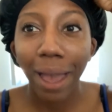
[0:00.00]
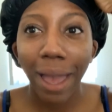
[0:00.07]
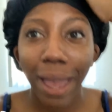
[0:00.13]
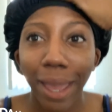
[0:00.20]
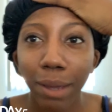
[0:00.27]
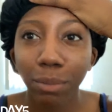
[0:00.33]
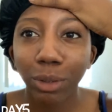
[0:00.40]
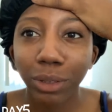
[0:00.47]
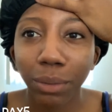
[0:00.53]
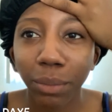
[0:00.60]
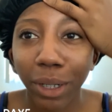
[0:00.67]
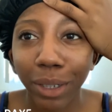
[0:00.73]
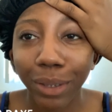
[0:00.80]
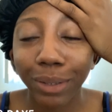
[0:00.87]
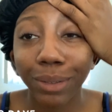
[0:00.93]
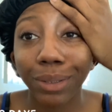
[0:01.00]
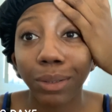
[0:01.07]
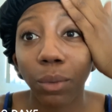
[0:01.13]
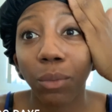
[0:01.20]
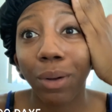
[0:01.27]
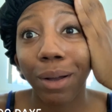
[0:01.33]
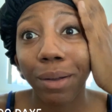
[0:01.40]
Hey Boos and Bows,
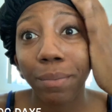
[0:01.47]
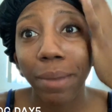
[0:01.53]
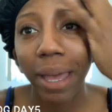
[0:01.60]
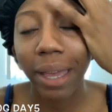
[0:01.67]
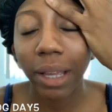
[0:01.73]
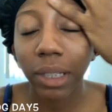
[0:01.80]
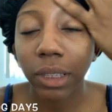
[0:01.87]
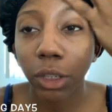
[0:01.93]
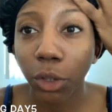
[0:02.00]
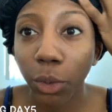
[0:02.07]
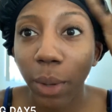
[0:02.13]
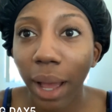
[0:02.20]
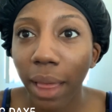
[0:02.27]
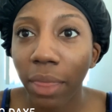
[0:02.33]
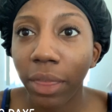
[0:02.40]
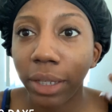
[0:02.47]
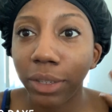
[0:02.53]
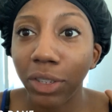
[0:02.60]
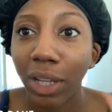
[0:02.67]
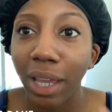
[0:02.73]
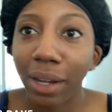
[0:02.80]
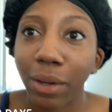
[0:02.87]
welcome back to the
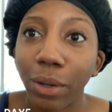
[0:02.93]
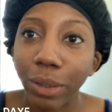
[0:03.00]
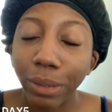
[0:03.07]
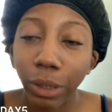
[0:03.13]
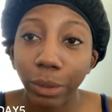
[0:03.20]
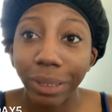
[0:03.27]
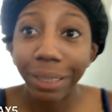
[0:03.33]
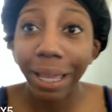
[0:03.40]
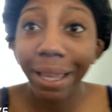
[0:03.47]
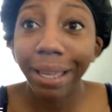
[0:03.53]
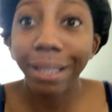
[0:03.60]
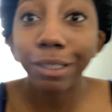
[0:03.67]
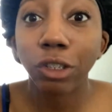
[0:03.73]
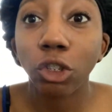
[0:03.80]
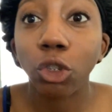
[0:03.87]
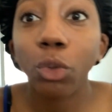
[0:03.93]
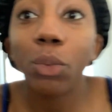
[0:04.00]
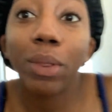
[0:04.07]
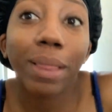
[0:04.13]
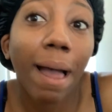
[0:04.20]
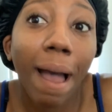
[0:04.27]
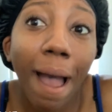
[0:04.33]
channel. So today is
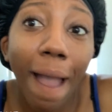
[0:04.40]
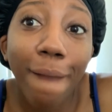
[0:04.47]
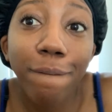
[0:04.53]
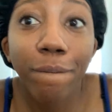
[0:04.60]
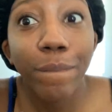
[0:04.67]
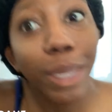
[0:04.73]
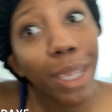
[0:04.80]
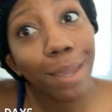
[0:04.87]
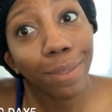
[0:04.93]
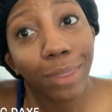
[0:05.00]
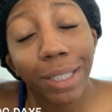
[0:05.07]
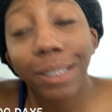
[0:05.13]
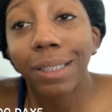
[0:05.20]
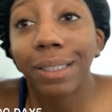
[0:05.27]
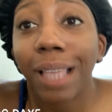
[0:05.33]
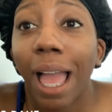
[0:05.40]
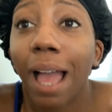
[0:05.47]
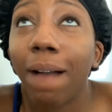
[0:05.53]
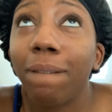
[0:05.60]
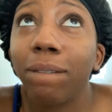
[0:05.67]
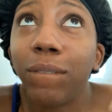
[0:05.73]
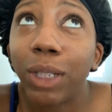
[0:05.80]
July 5th. This is
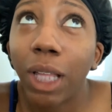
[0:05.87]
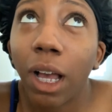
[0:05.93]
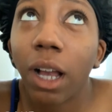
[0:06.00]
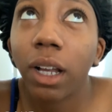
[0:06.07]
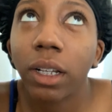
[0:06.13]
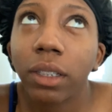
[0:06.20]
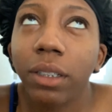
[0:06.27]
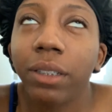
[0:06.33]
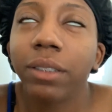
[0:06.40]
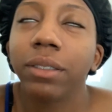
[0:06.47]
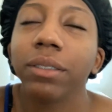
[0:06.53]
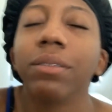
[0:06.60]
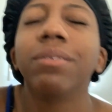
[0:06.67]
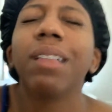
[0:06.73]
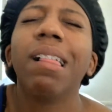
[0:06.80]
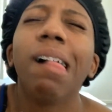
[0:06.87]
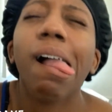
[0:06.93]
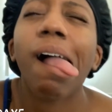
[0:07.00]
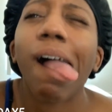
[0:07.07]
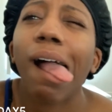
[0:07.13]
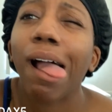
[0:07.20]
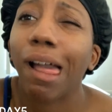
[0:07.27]
vlog.
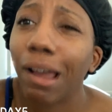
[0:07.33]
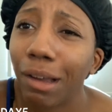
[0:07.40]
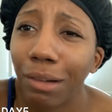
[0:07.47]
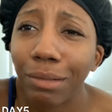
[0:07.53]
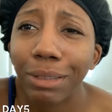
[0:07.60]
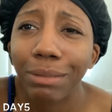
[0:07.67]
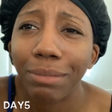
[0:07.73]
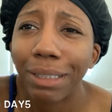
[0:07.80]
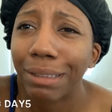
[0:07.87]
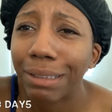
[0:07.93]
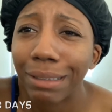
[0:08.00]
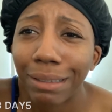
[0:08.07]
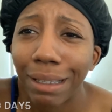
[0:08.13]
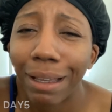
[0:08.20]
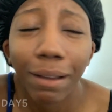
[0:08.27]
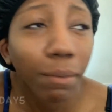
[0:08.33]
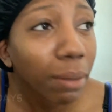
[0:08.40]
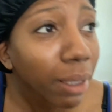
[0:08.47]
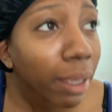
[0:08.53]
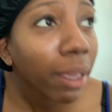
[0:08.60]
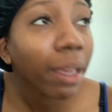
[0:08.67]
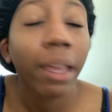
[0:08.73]
I always mess this up.
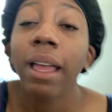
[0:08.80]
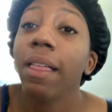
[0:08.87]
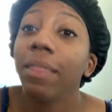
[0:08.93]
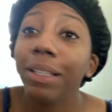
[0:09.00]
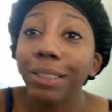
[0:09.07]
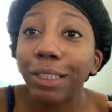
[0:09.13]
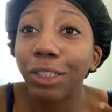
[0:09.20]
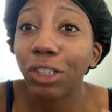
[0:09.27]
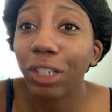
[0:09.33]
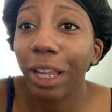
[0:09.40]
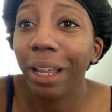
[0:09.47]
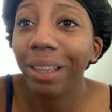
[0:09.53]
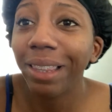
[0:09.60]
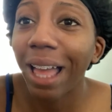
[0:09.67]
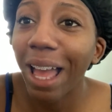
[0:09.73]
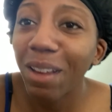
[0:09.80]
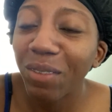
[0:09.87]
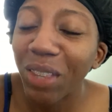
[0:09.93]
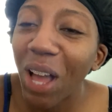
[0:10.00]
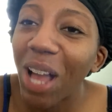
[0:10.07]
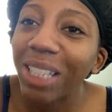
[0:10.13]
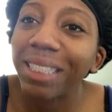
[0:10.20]
This is July
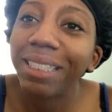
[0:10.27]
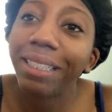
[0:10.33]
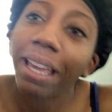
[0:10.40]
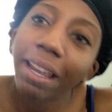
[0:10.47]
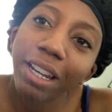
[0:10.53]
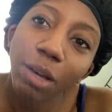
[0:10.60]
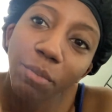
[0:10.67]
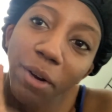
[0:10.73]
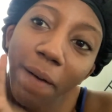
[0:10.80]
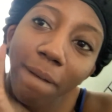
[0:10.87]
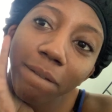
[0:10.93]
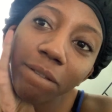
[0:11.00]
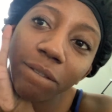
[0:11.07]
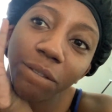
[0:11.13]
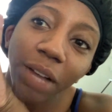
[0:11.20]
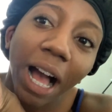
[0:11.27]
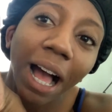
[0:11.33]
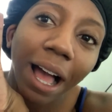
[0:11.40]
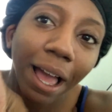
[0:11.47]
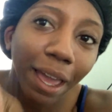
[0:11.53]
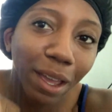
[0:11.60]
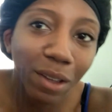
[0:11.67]
vlogs day number
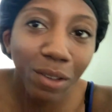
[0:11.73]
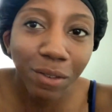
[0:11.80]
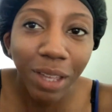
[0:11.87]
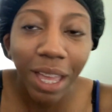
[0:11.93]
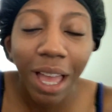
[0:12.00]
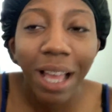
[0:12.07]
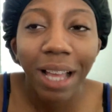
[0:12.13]
5,